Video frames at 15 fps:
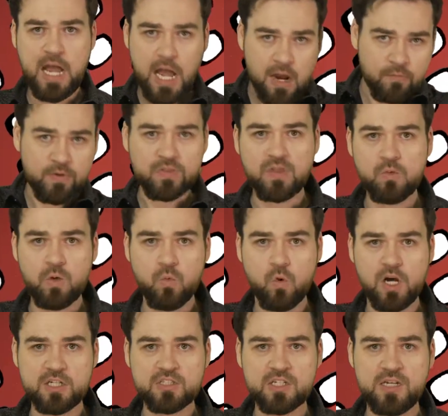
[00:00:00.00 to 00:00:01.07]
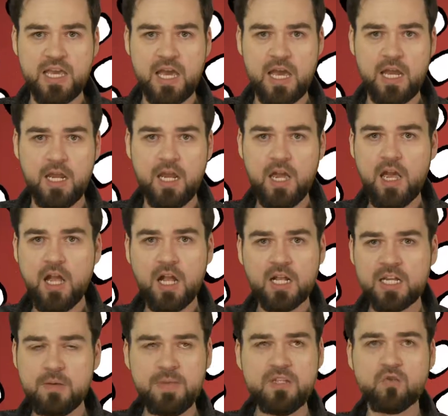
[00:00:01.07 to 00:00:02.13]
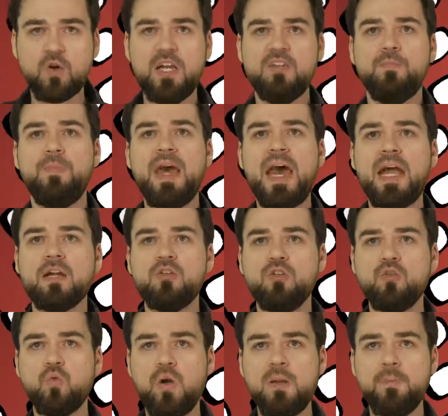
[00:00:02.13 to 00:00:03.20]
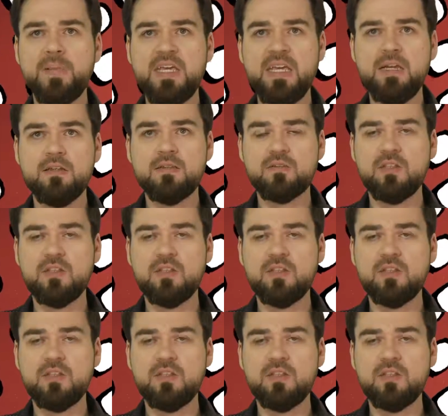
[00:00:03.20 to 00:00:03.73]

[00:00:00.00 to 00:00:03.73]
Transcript: Everything we watch today can be traced back to Twin Peaks.